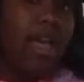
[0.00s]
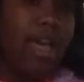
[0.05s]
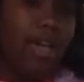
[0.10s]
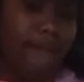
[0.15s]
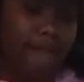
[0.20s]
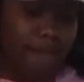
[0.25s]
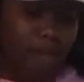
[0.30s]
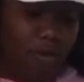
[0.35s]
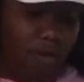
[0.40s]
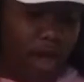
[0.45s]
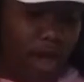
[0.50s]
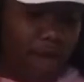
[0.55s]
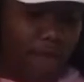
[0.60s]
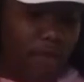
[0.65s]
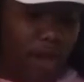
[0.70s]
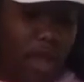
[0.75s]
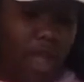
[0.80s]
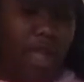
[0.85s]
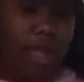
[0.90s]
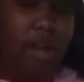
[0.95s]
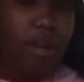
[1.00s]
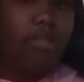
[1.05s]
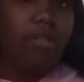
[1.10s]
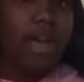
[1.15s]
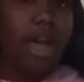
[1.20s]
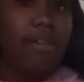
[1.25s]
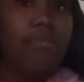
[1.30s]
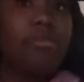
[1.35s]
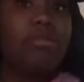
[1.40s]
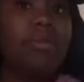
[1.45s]
if you ever in your
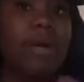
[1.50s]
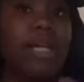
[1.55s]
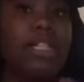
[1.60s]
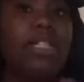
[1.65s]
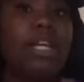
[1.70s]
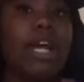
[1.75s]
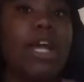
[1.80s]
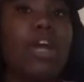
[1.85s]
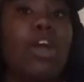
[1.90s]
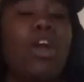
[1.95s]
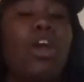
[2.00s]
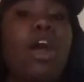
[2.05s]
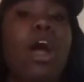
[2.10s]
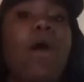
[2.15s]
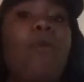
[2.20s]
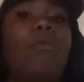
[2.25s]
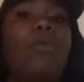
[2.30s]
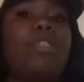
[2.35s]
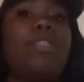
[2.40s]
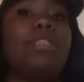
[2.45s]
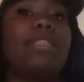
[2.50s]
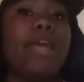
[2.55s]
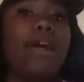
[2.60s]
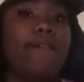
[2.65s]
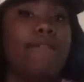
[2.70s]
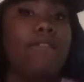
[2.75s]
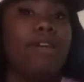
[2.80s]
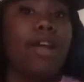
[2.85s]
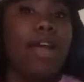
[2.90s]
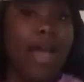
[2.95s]
life smash that girl, I would
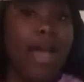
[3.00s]
never